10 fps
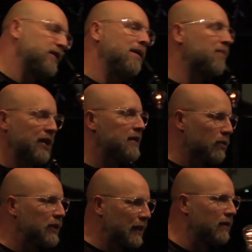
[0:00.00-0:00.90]
the dumb things
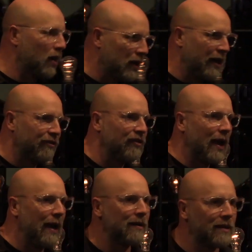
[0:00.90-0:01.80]
that we did in our life,
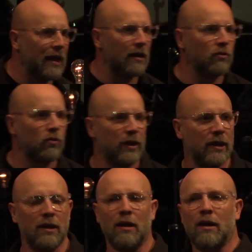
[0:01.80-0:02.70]
and then
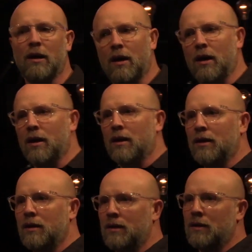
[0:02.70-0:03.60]
we are
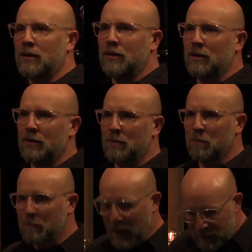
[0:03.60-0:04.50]

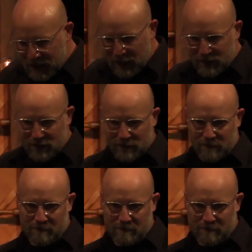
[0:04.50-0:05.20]
baptized.